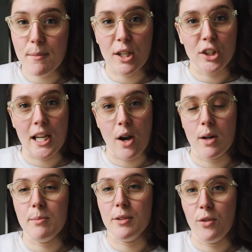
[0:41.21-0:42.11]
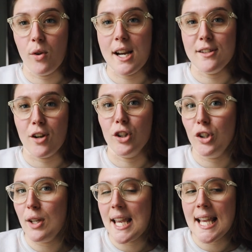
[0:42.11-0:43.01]
my shower before I start
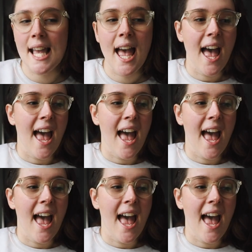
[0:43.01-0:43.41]
shooting.